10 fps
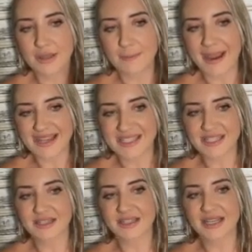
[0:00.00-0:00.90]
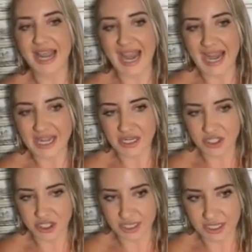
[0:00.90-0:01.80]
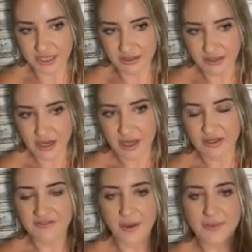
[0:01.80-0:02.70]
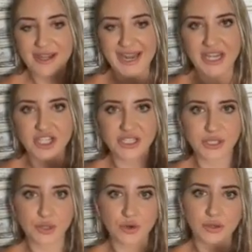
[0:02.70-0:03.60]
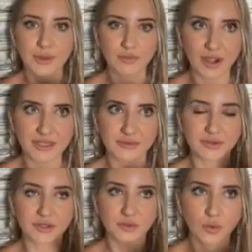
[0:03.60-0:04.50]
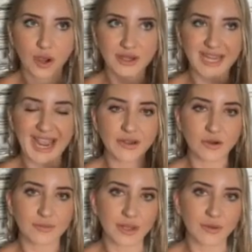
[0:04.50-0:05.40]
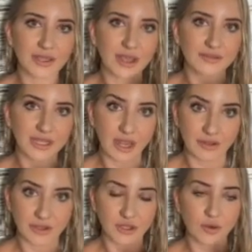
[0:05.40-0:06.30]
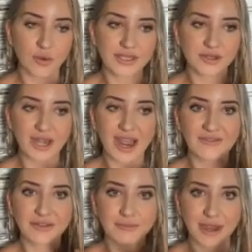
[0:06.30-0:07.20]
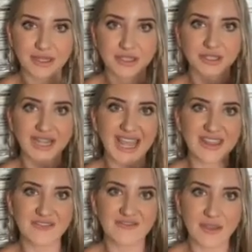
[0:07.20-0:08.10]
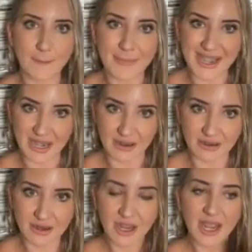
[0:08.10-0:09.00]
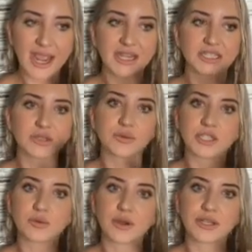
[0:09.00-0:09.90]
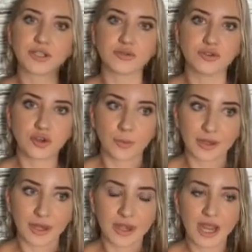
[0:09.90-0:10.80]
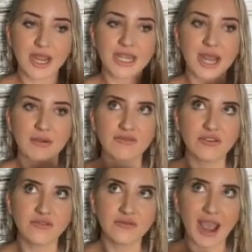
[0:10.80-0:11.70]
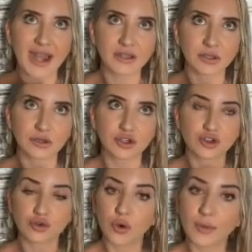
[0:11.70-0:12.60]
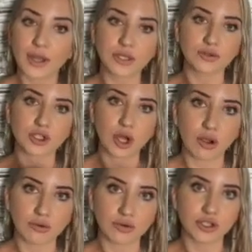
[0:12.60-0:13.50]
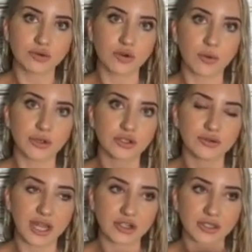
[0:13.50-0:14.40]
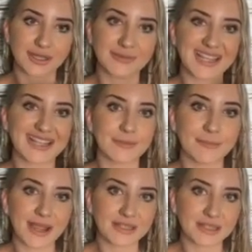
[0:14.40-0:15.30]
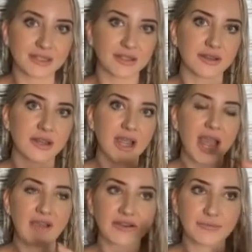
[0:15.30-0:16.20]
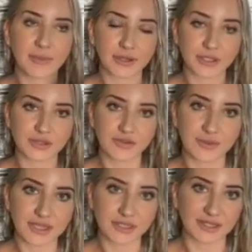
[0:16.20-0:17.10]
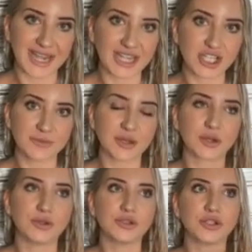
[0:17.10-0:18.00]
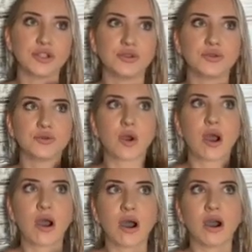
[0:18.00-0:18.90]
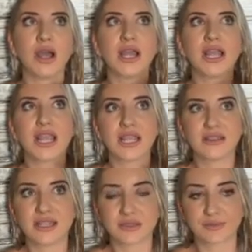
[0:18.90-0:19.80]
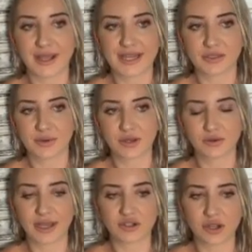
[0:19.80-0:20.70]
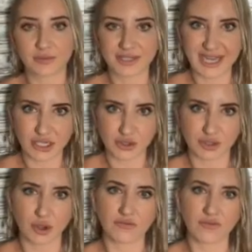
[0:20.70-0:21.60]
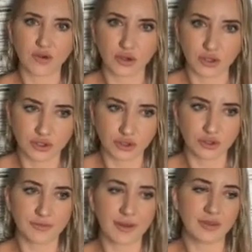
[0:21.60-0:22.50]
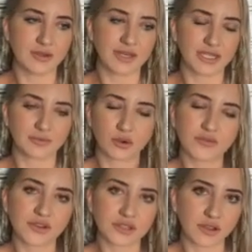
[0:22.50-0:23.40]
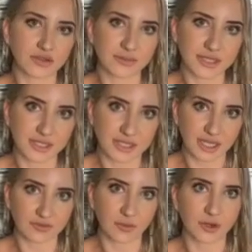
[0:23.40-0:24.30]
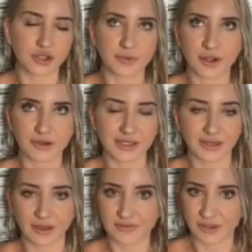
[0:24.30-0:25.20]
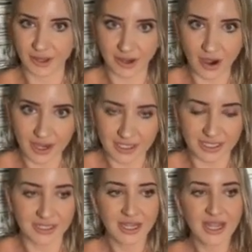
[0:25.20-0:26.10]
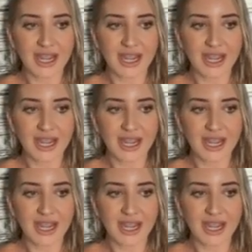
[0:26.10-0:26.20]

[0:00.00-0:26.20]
in the masculine energy, the feminine energy is still going to be present, because one cannot be without the other. You're always going to have the masculine and the feminine. It's just which one is your dominant. Now, if you've had a lot of trauma in your childhood, you're going to naturally be in the masculine, have an abundance of the masculine energy, because you are in this place where you're like trying to protect yourself. You've got to do, maybe you need to prove yourself to be successful because your parents didn't love you like I did.